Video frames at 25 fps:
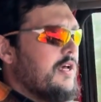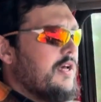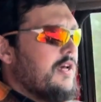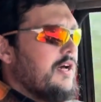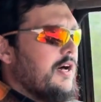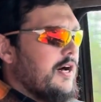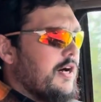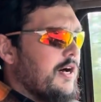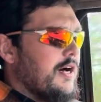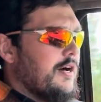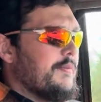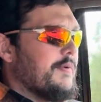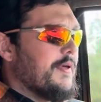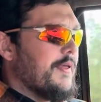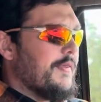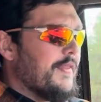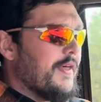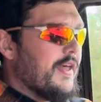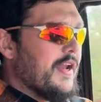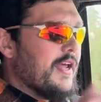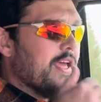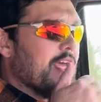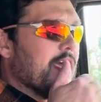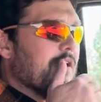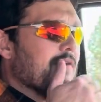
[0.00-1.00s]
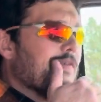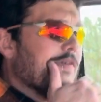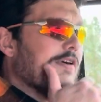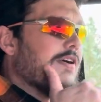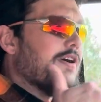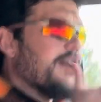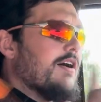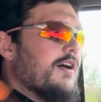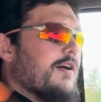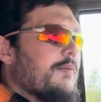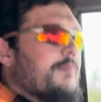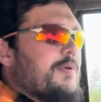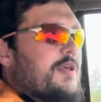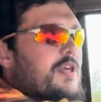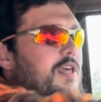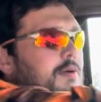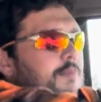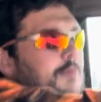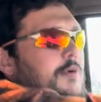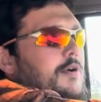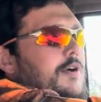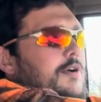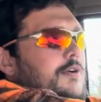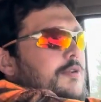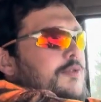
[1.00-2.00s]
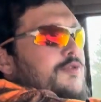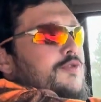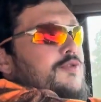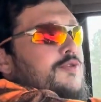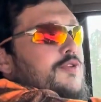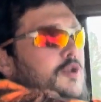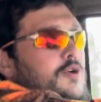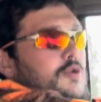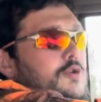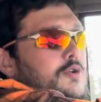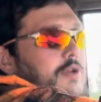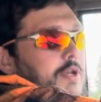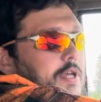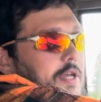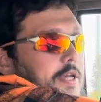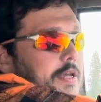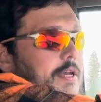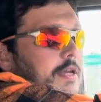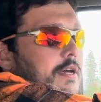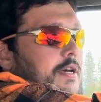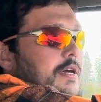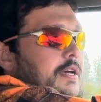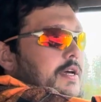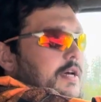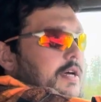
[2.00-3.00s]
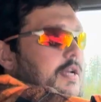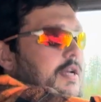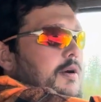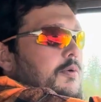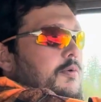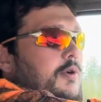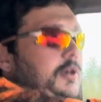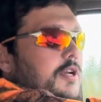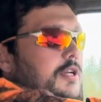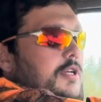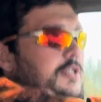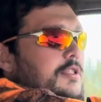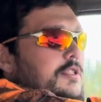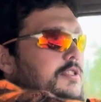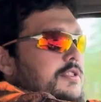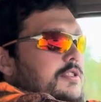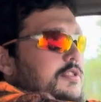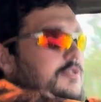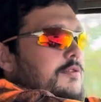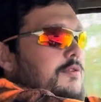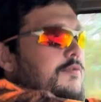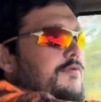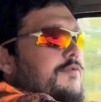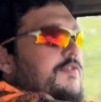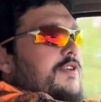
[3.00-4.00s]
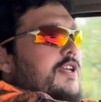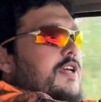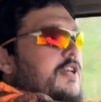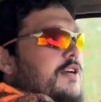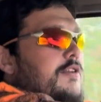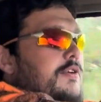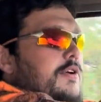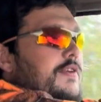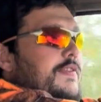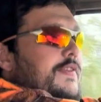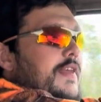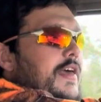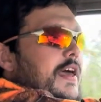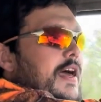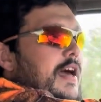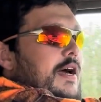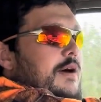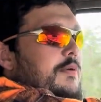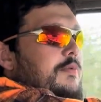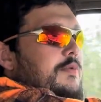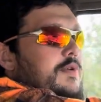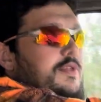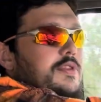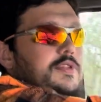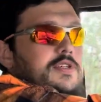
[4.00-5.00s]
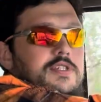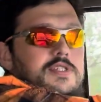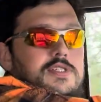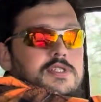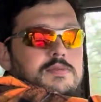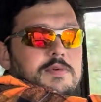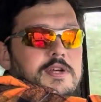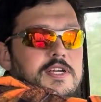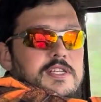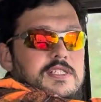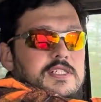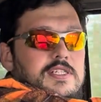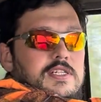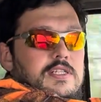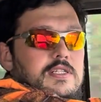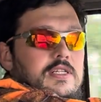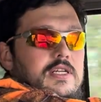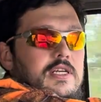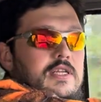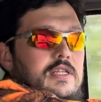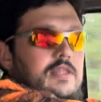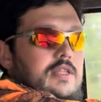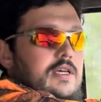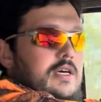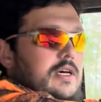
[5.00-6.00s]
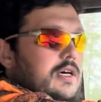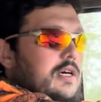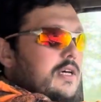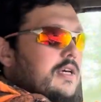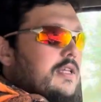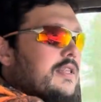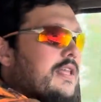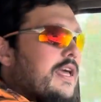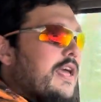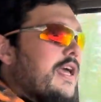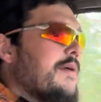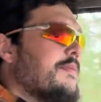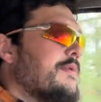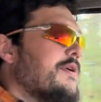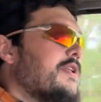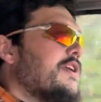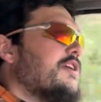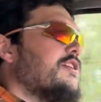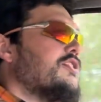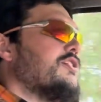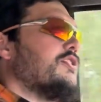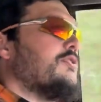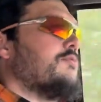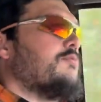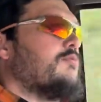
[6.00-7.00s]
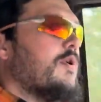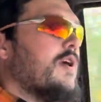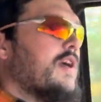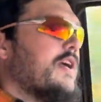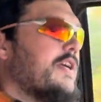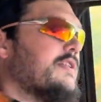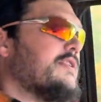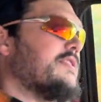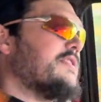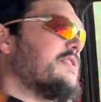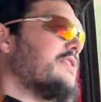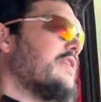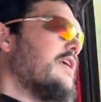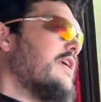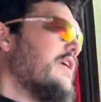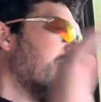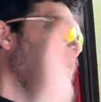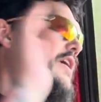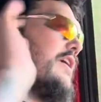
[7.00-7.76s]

And then I have a PMR 30, and I wanted to do a video on that with just basically the ammunition weights.